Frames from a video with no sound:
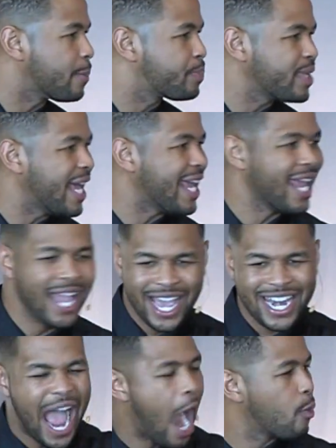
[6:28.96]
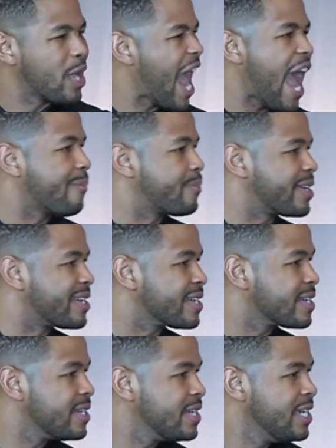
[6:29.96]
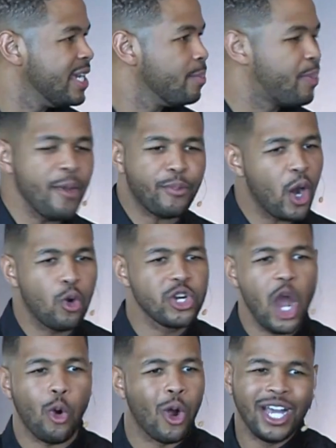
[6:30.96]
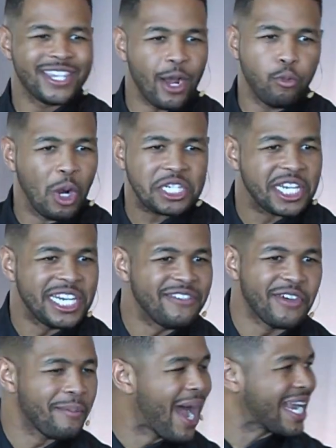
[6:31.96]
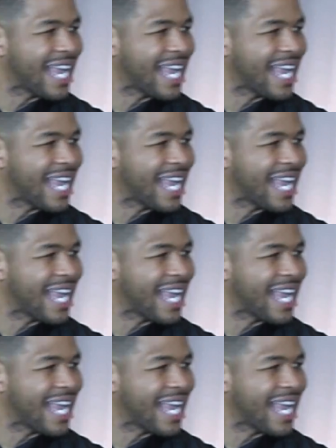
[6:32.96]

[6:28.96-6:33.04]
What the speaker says: the play and how it happened. People don't know that wasn't even my